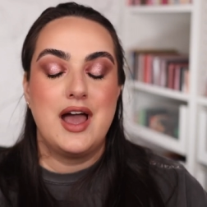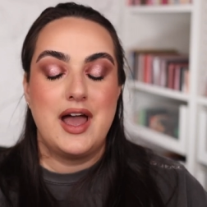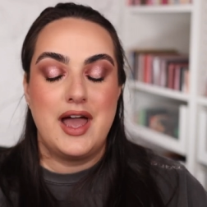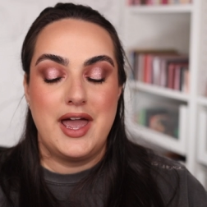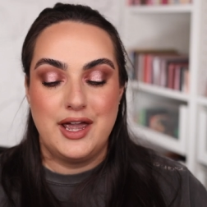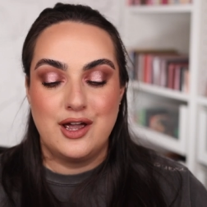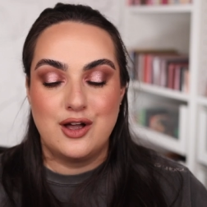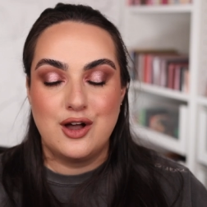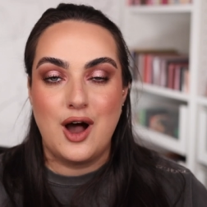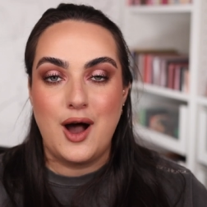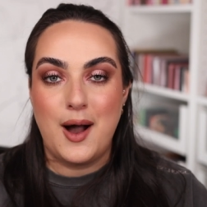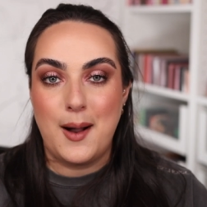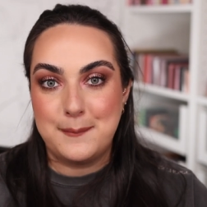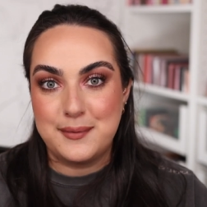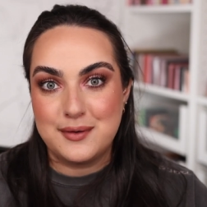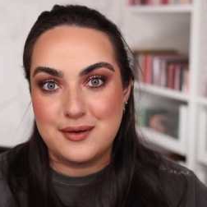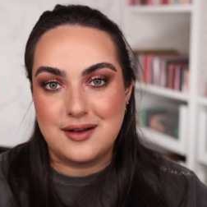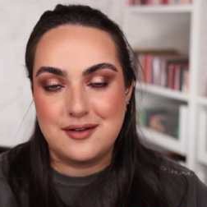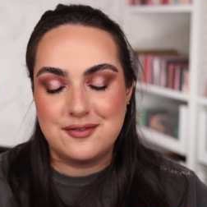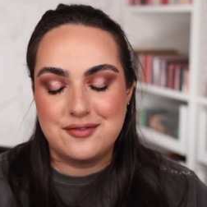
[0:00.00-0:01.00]
a
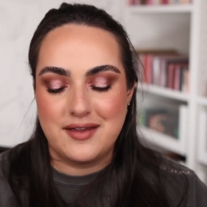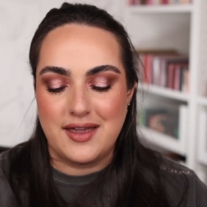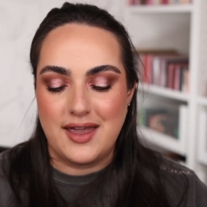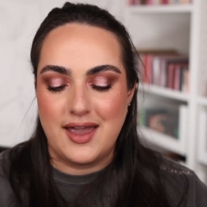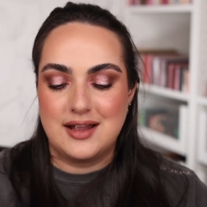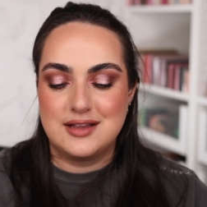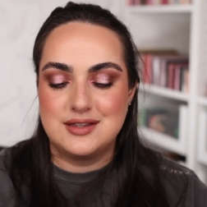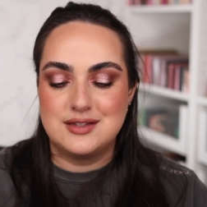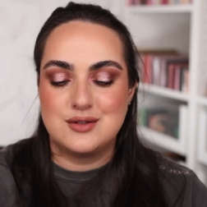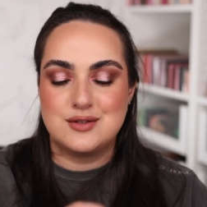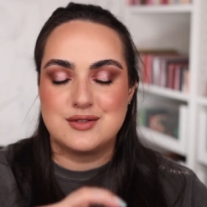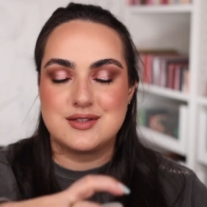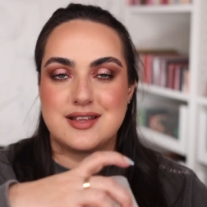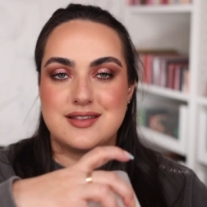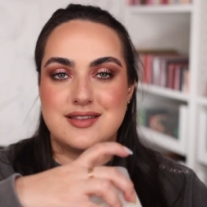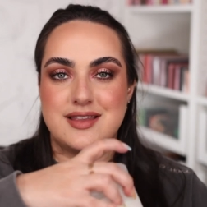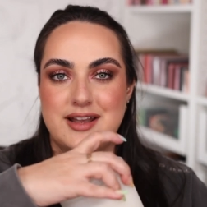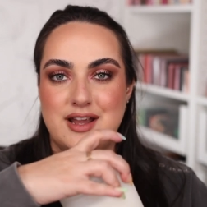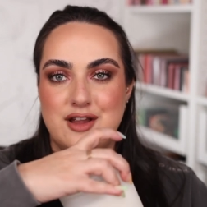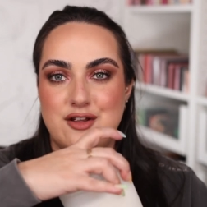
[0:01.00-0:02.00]
couple of candles
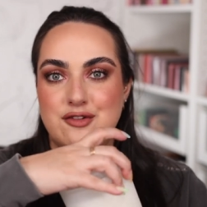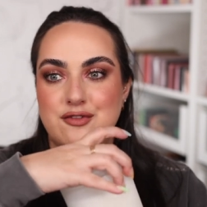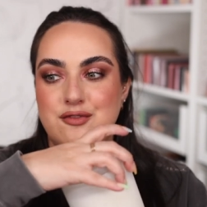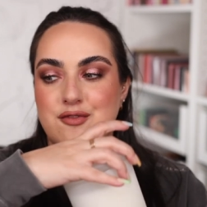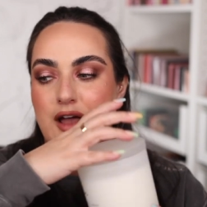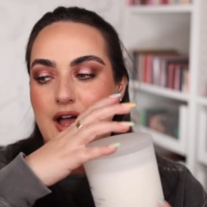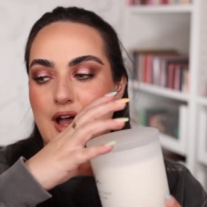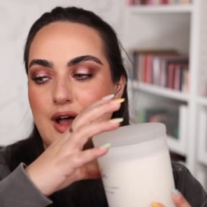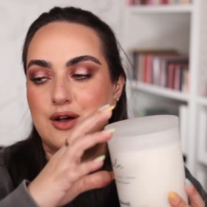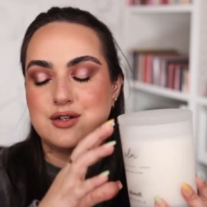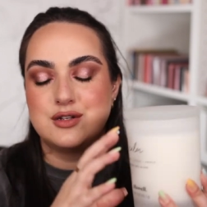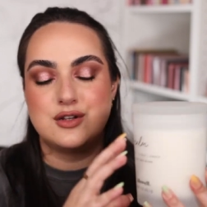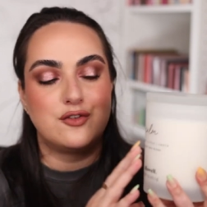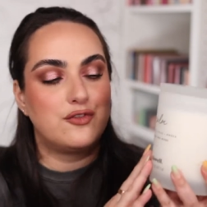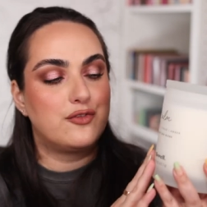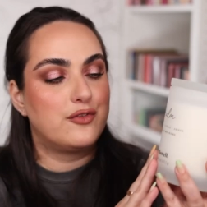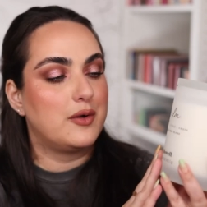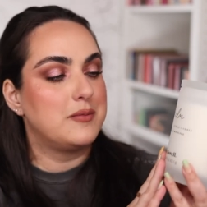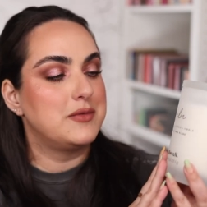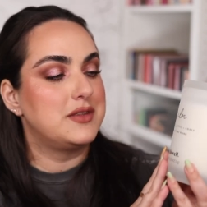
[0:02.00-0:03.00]
that I found
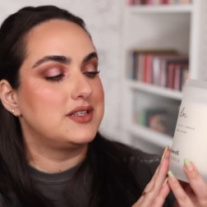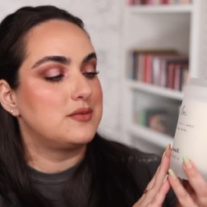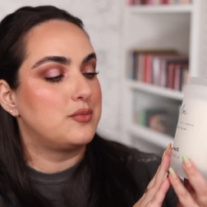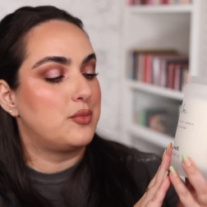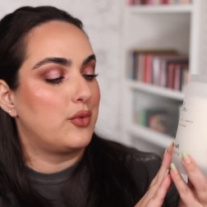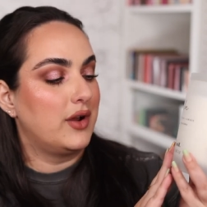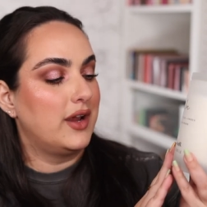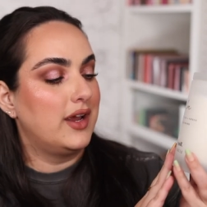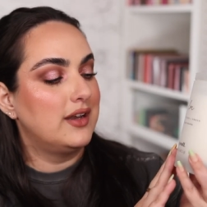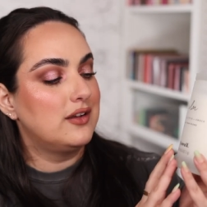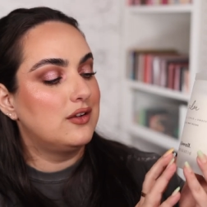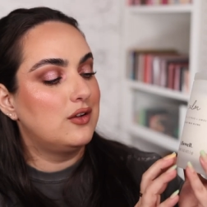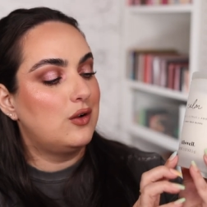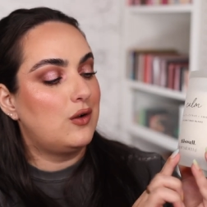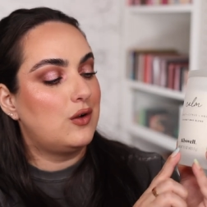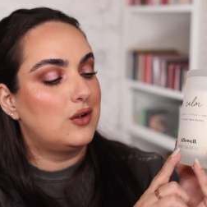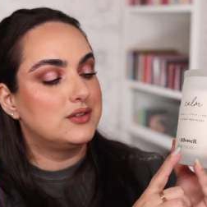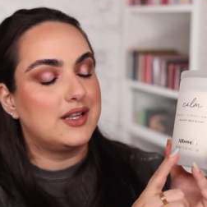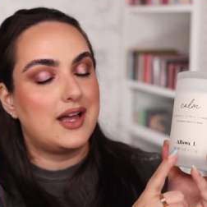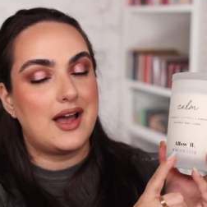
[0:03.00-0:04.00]
from this brand
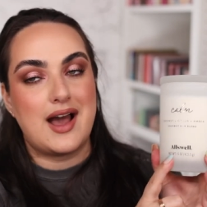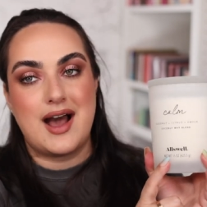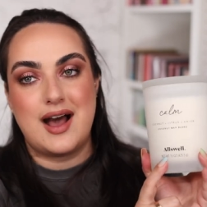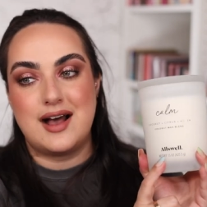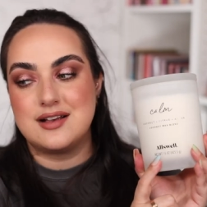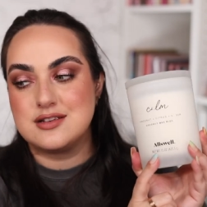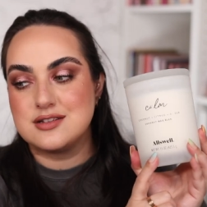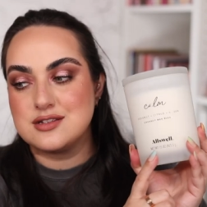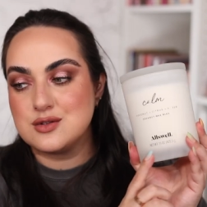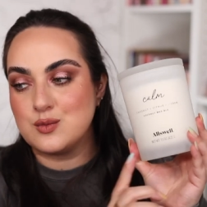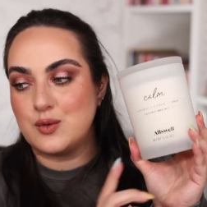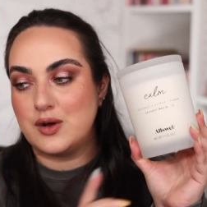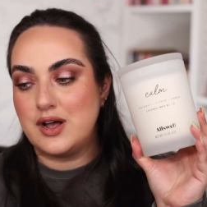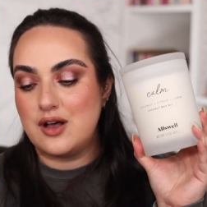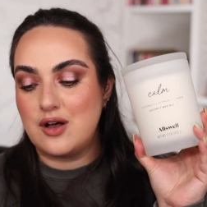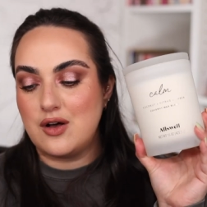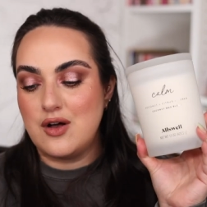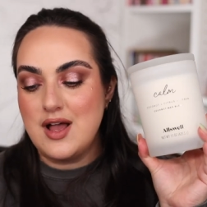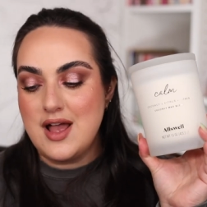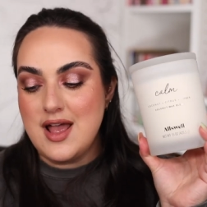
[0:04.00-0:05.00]
called
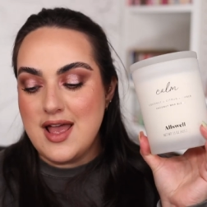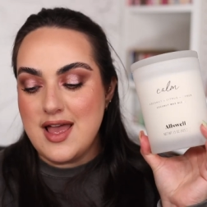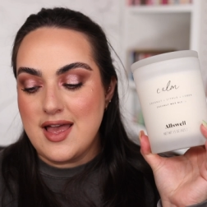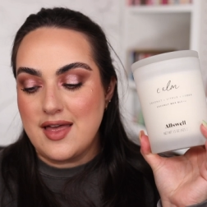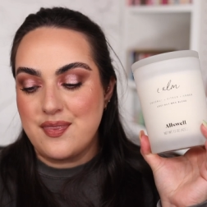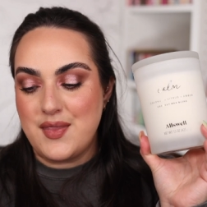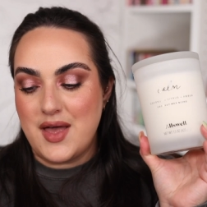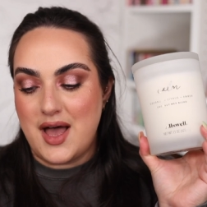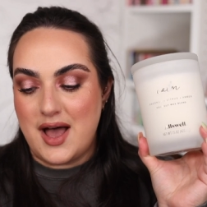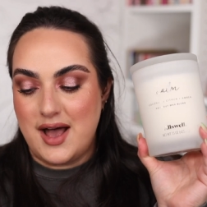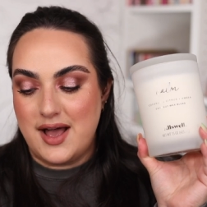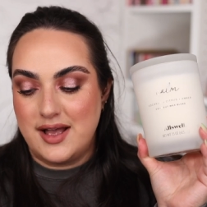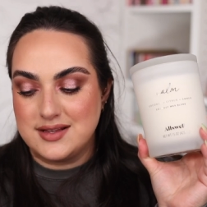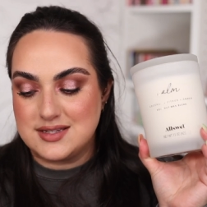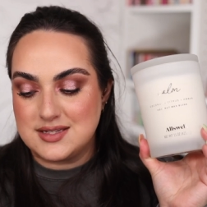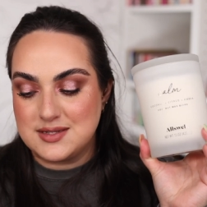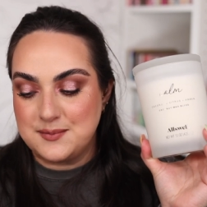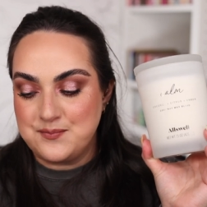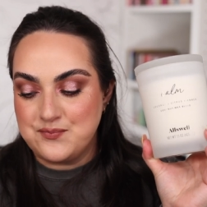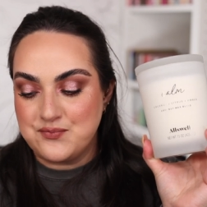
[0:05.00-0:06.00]
Aswell
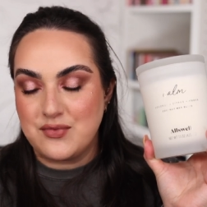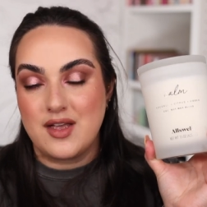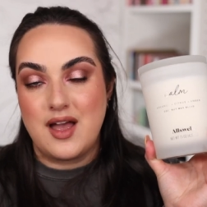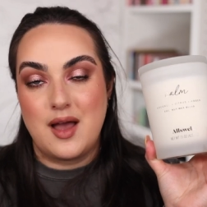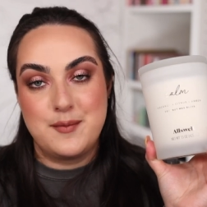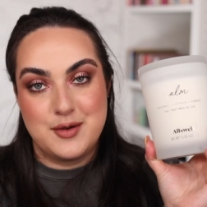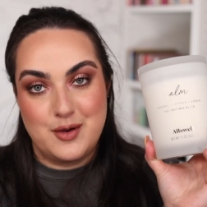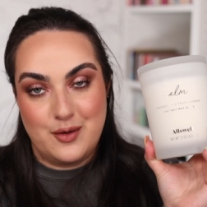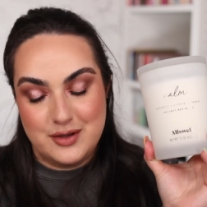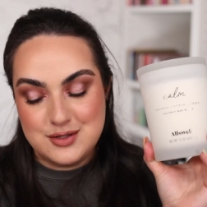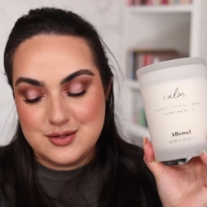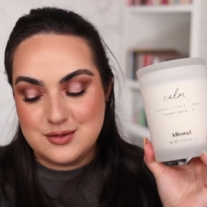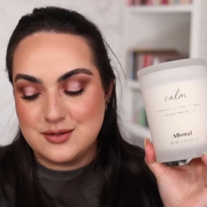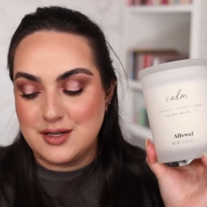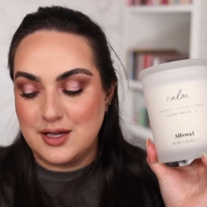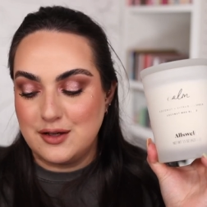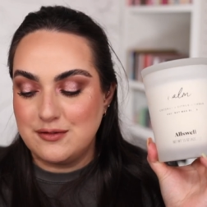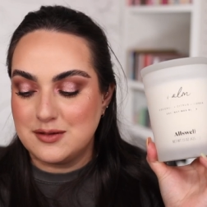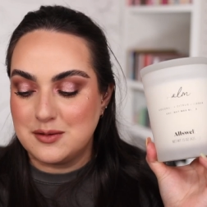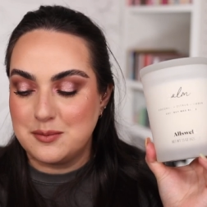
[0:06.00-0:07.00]
that I'm going to
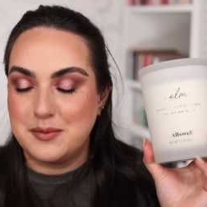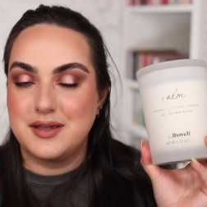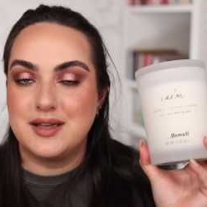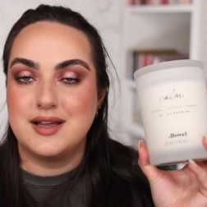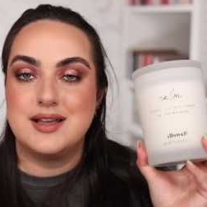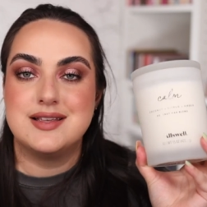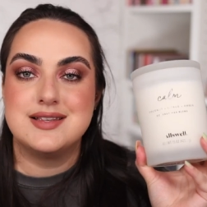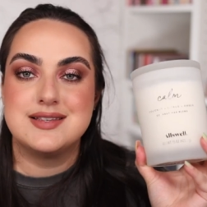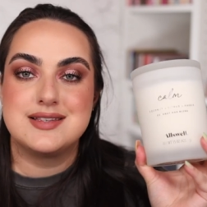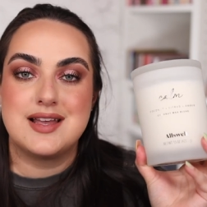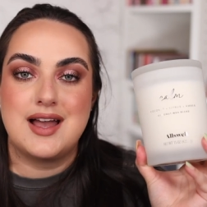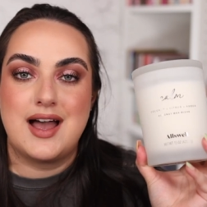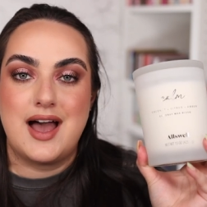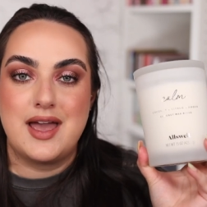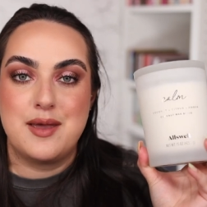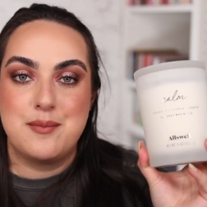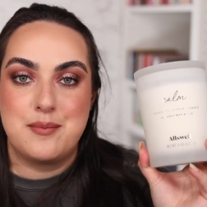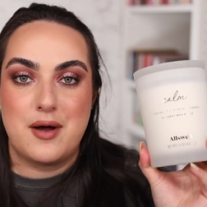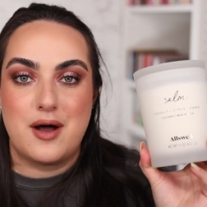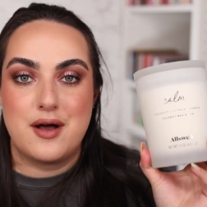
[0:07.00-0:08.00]
gift because
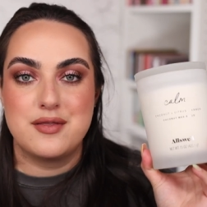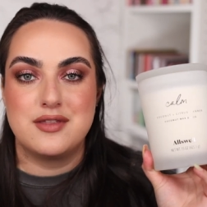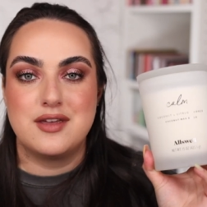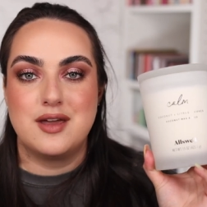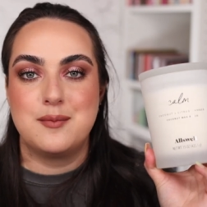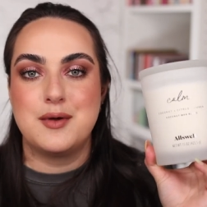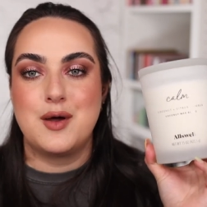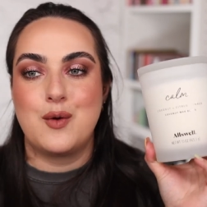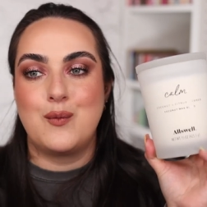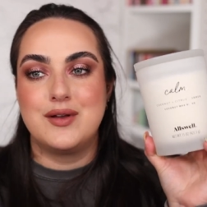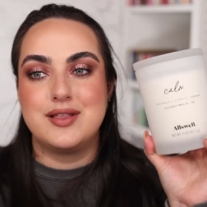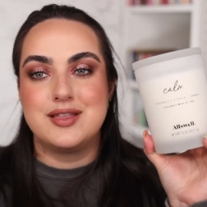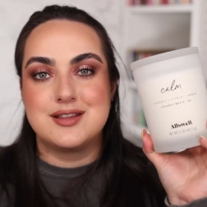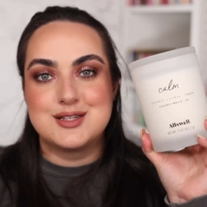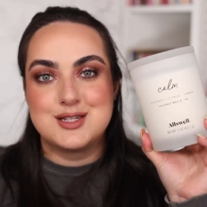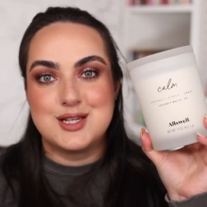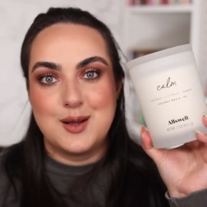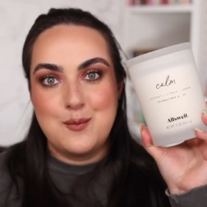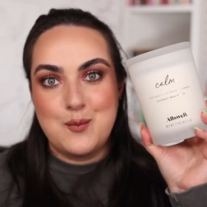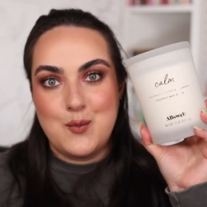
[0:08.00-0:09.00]
I bought them with
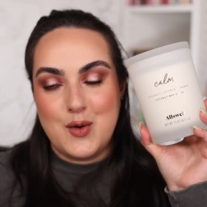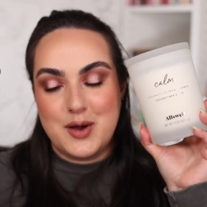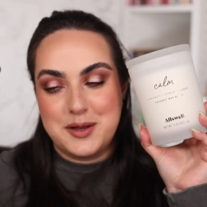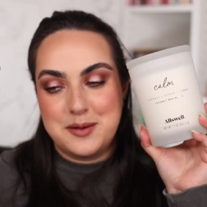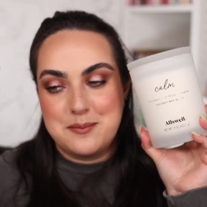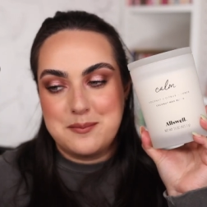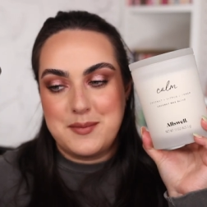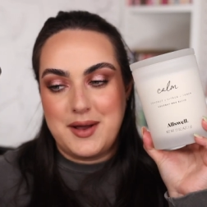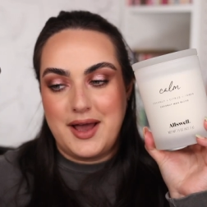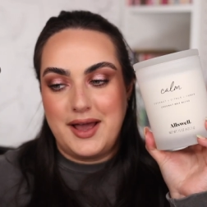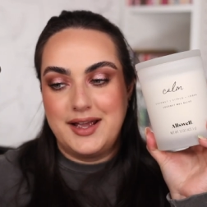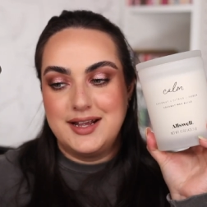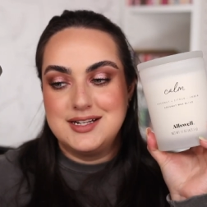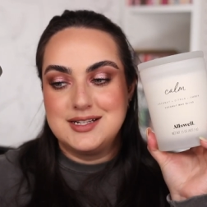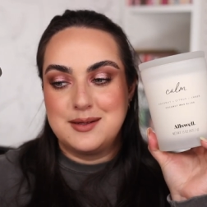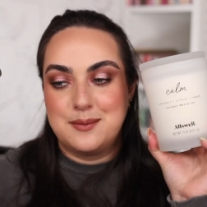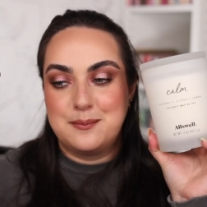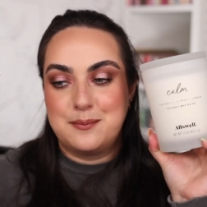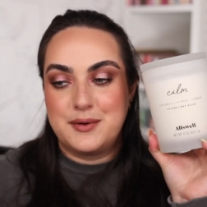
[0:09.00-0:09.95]
someone in mind,